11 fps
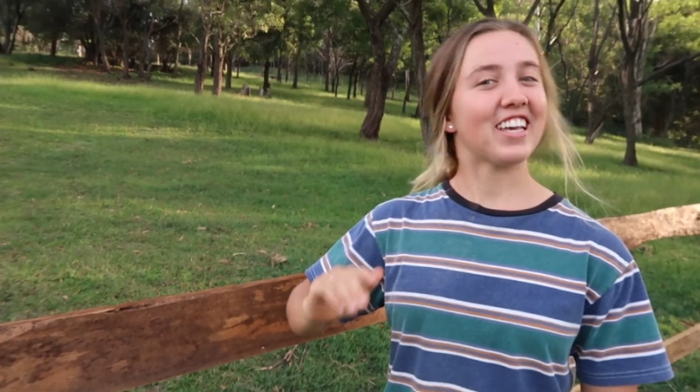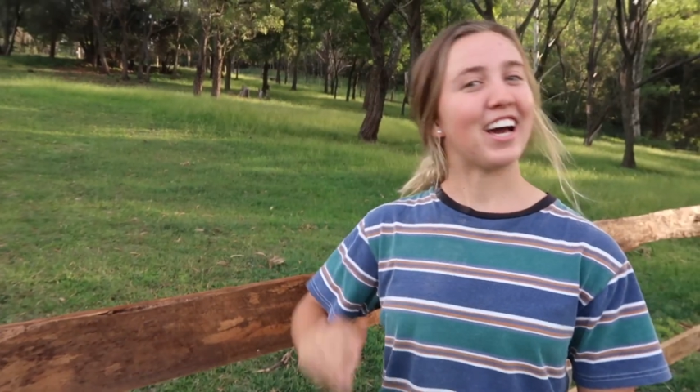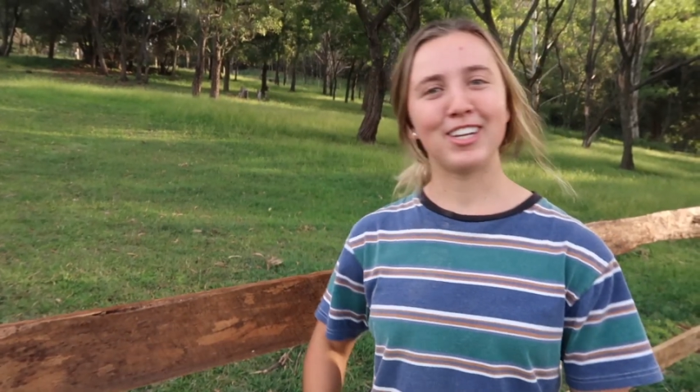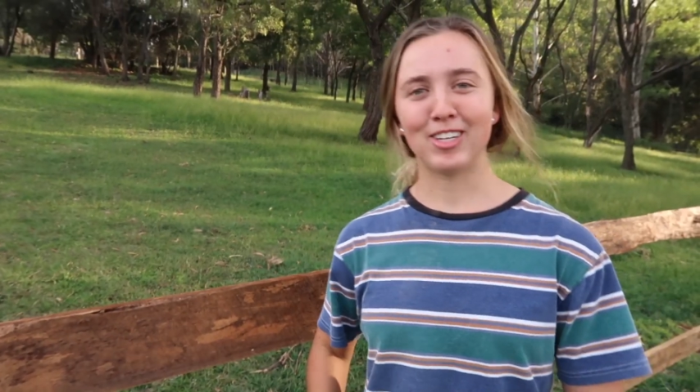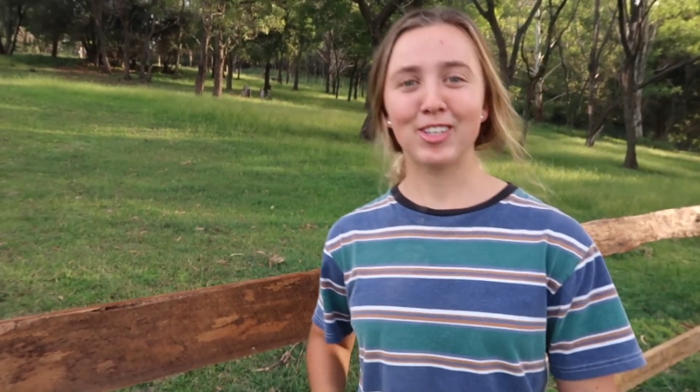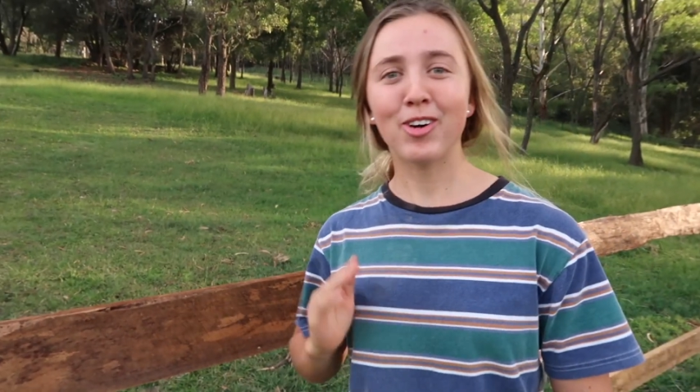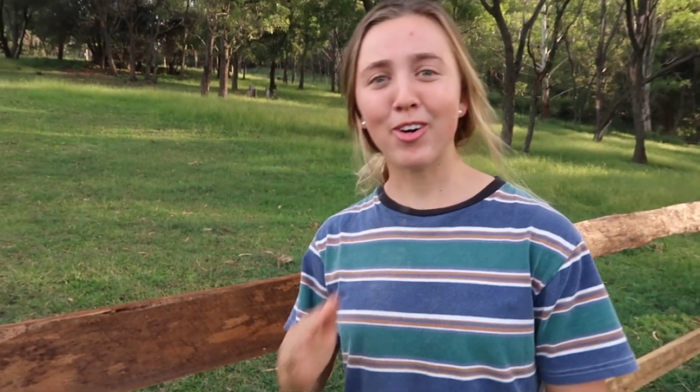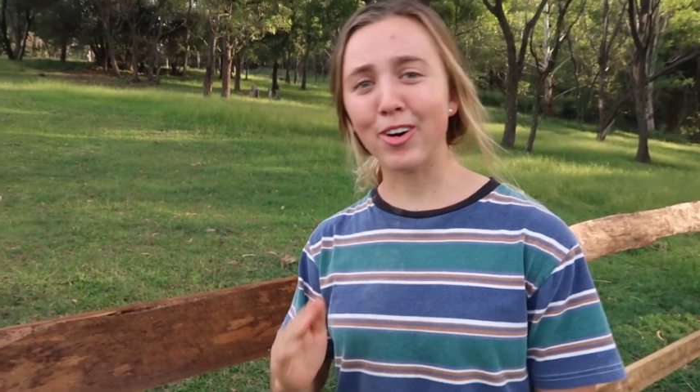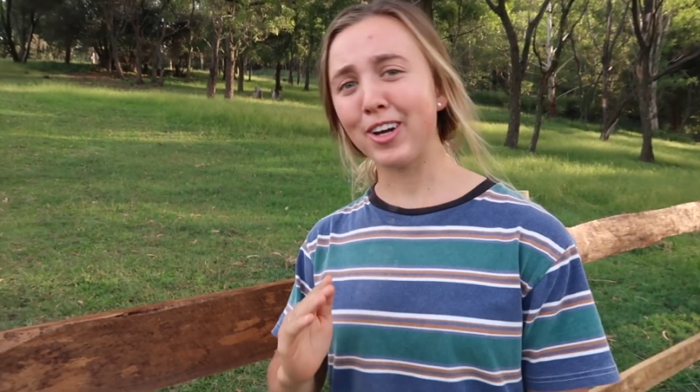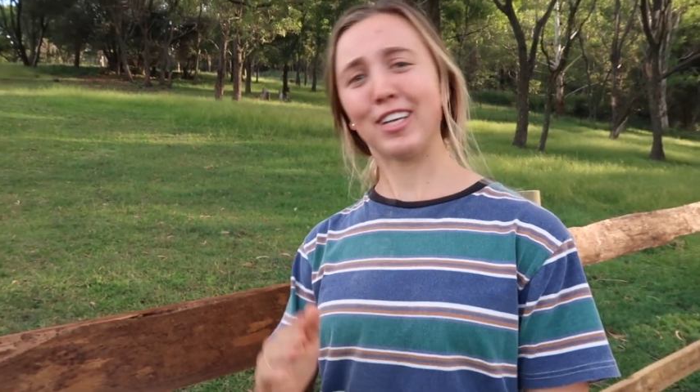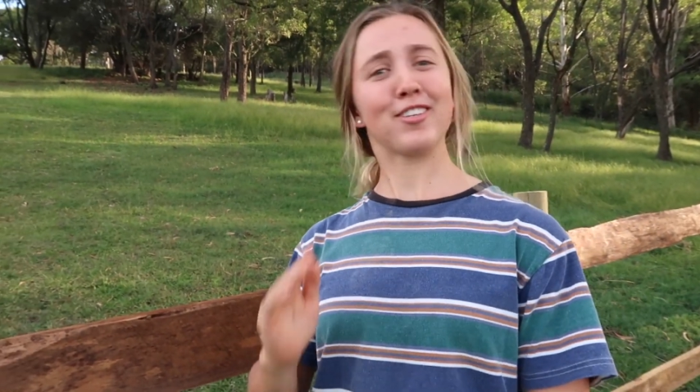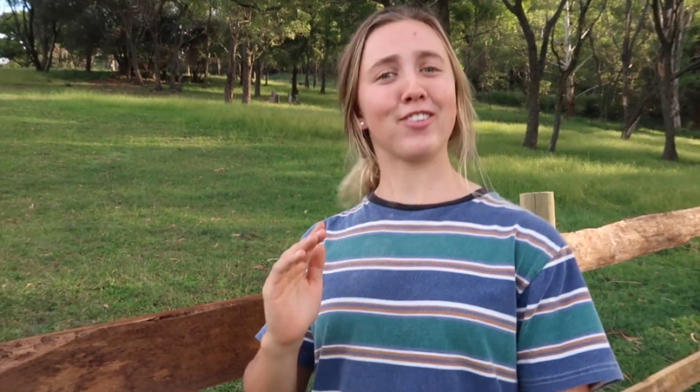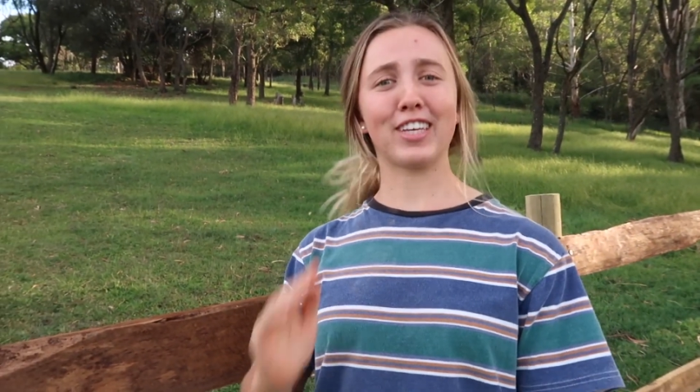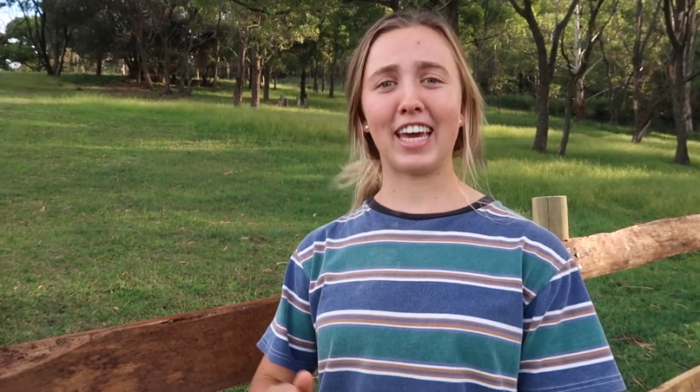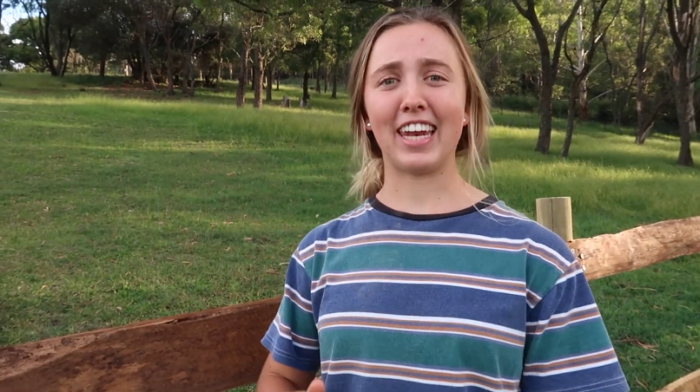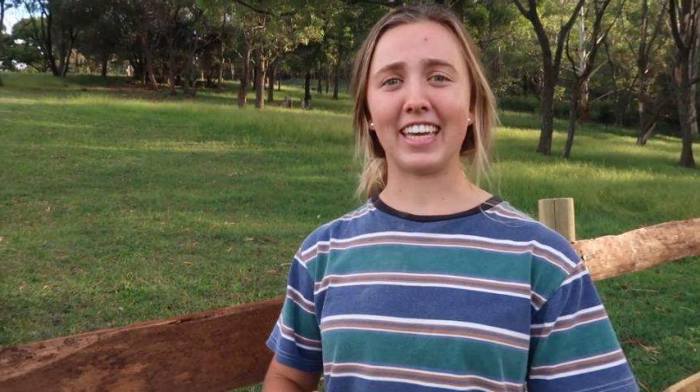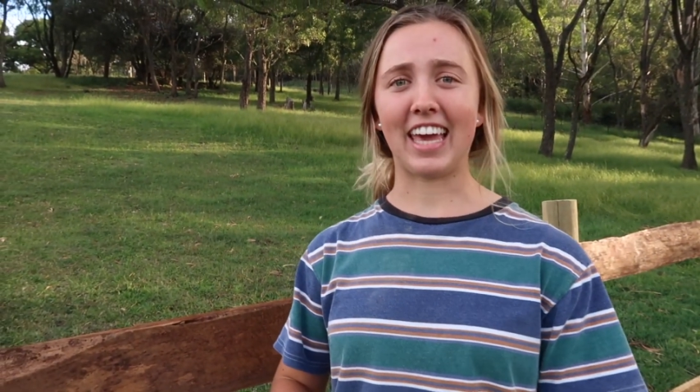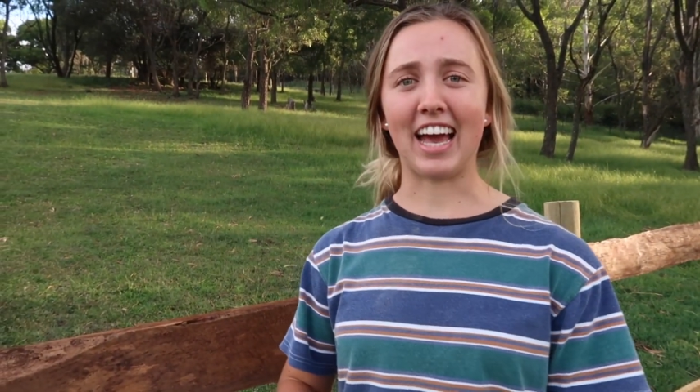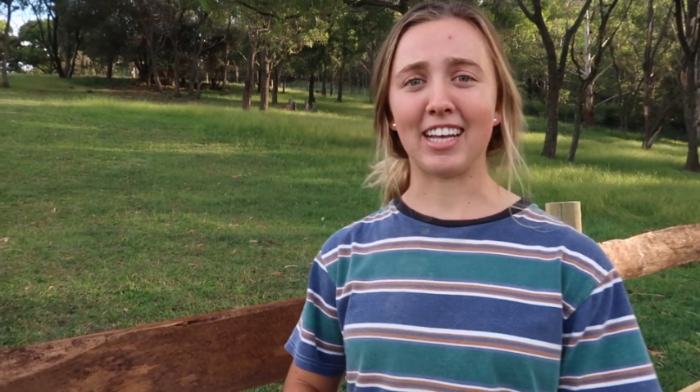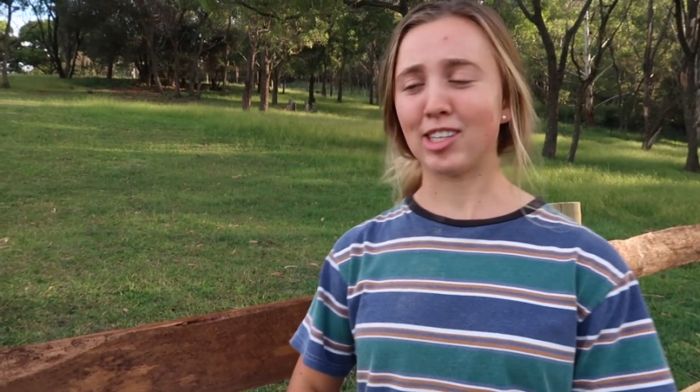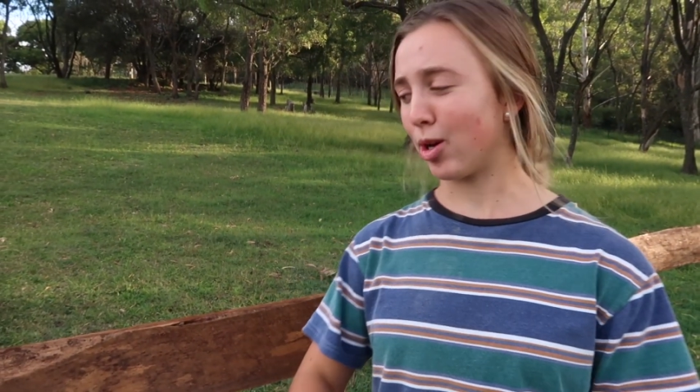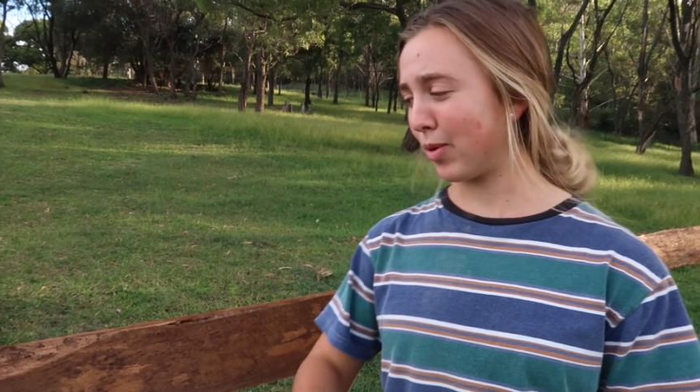Are notorious for getting
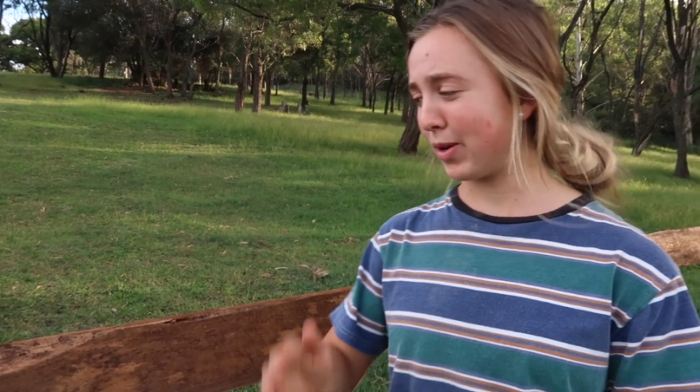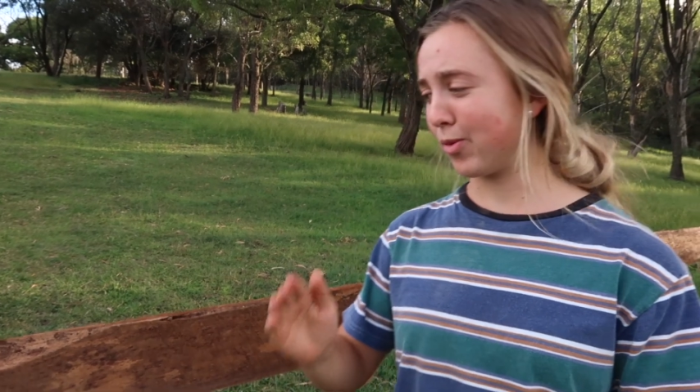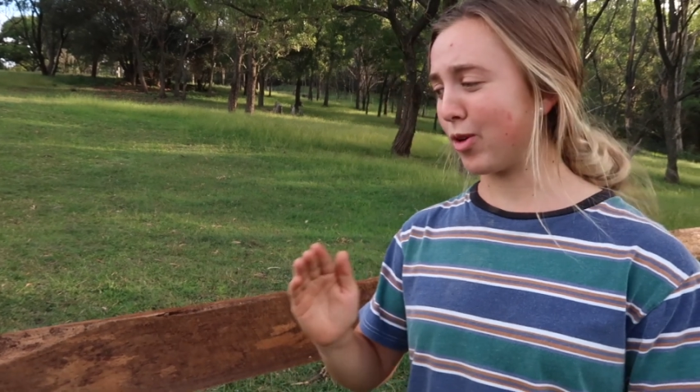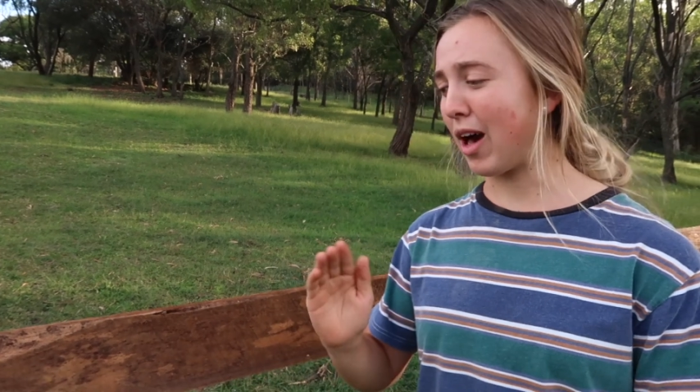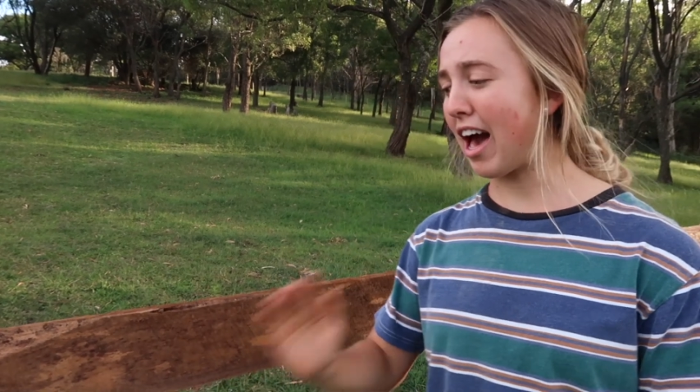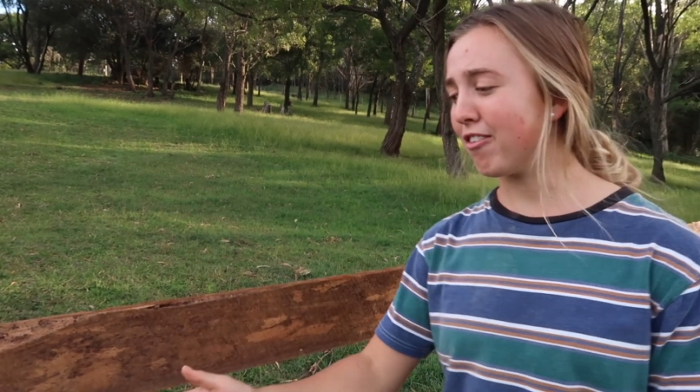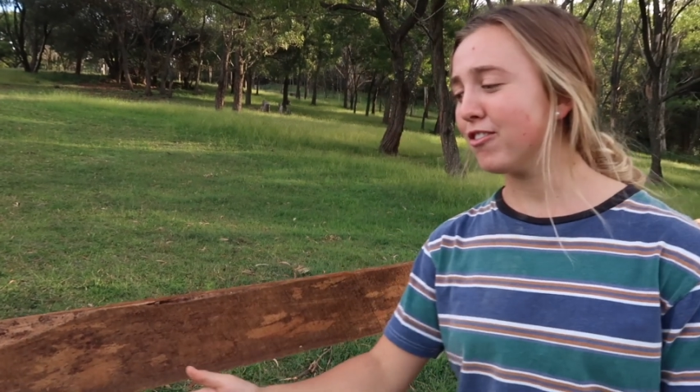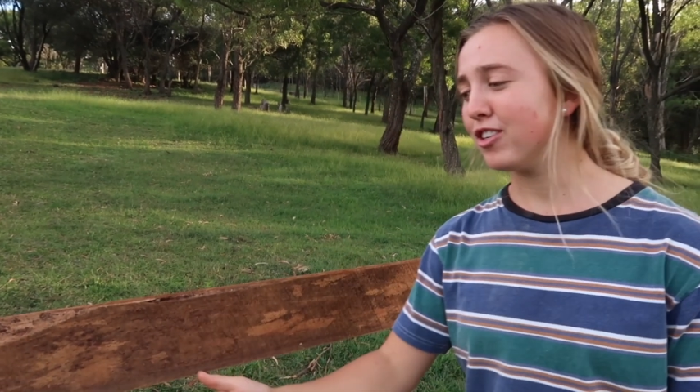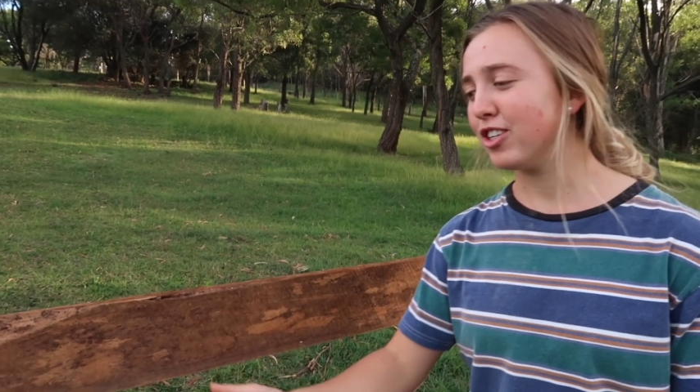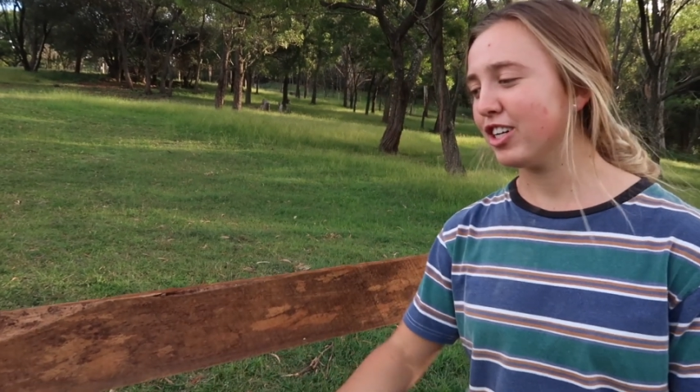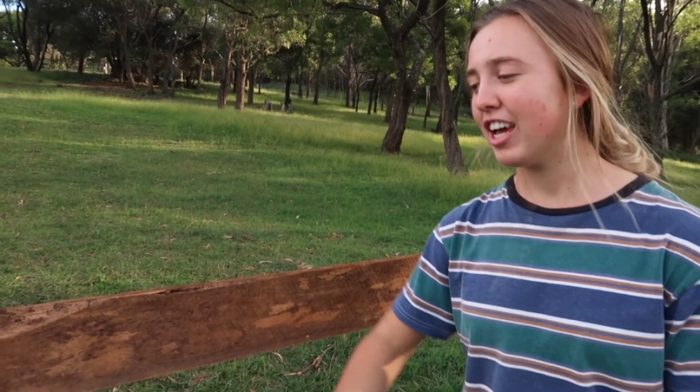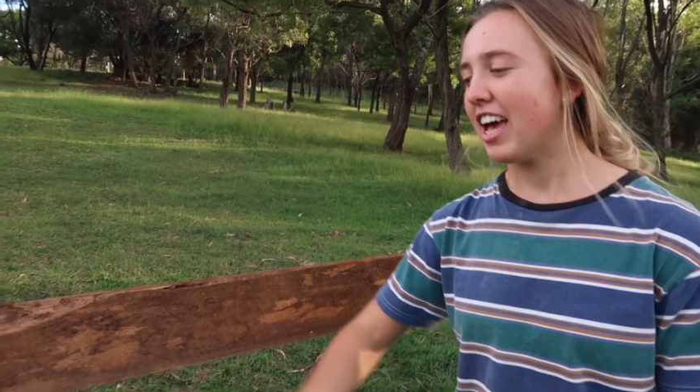out, so we will have to